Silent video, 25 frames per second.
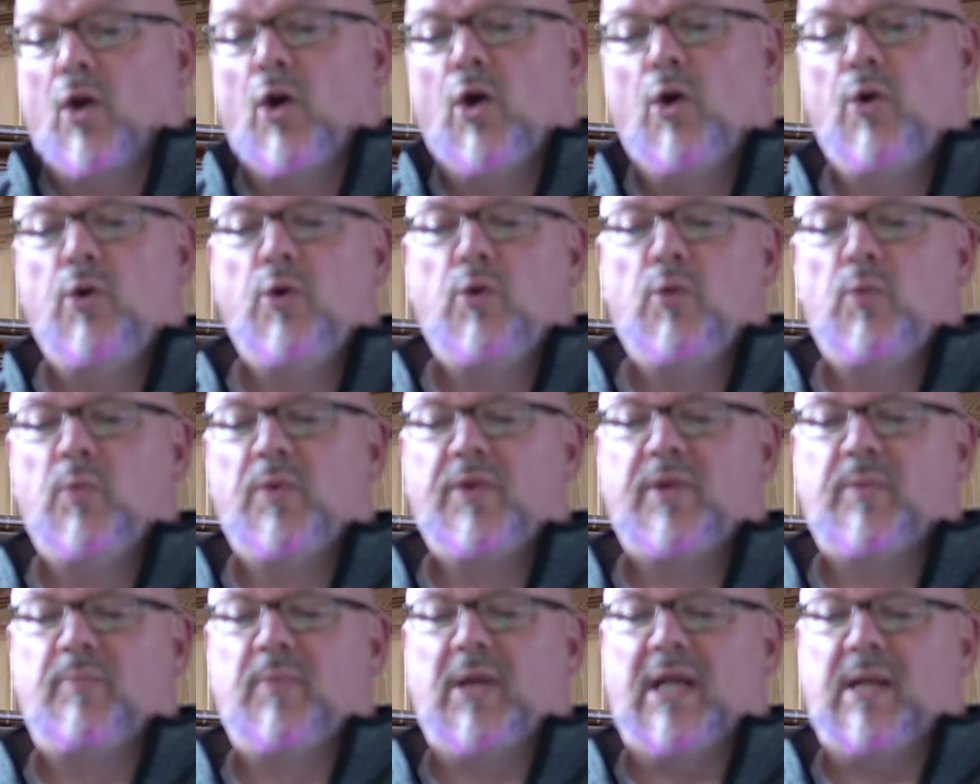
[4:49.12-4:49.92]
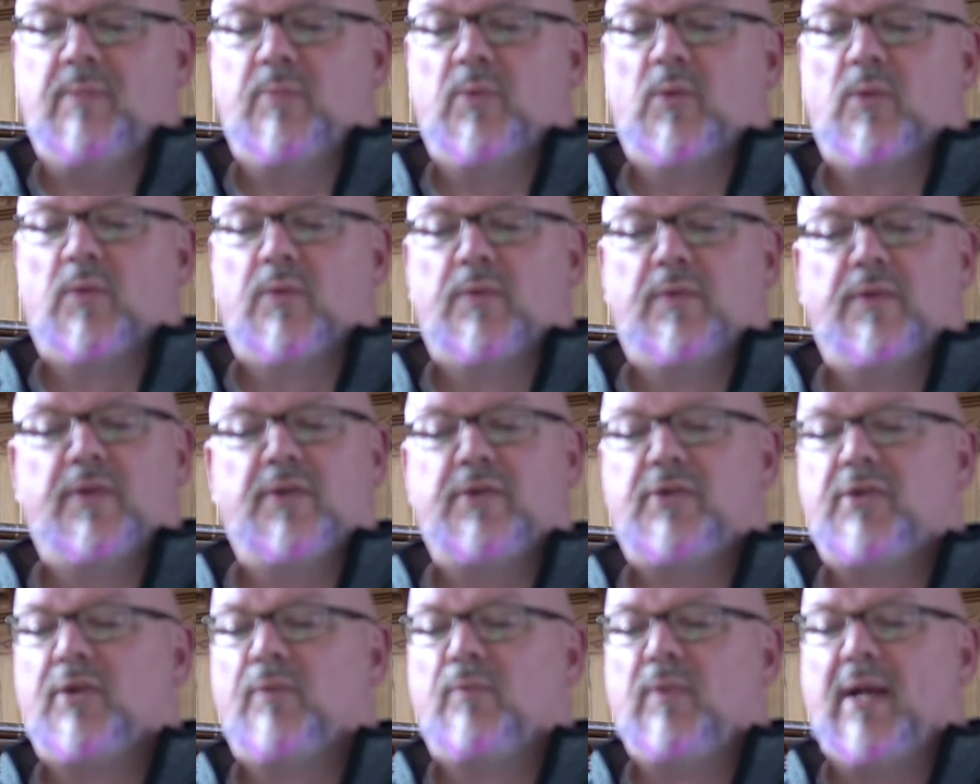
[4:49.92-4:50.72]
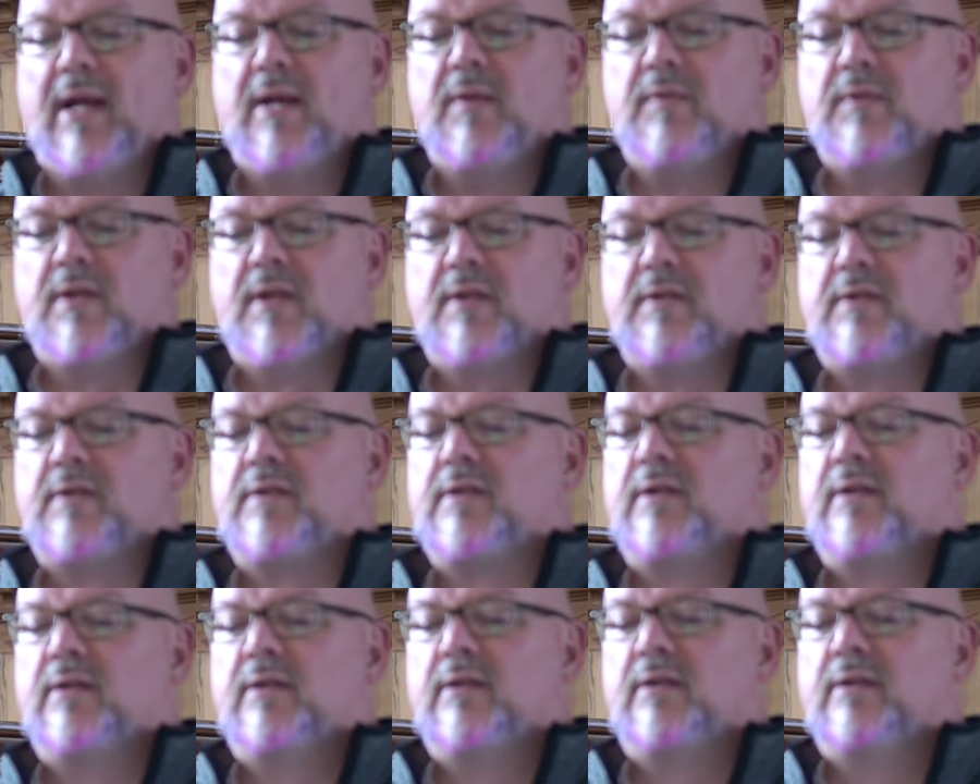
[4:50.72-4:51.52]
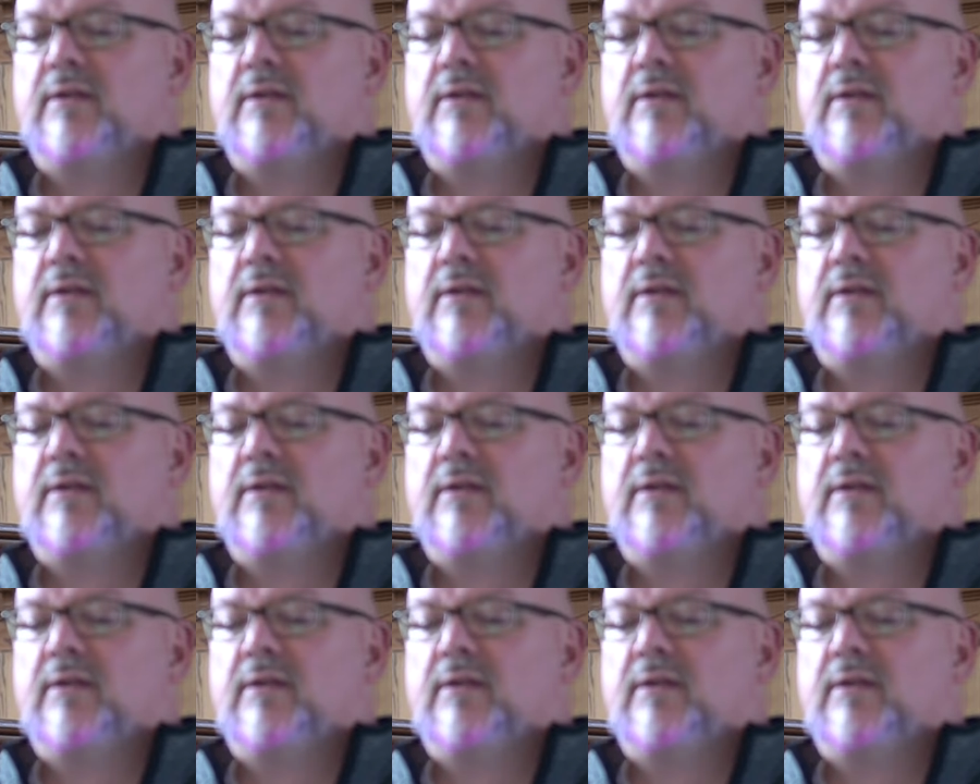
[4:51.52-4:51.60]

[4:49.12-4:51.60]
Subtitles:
Who were the people that surround us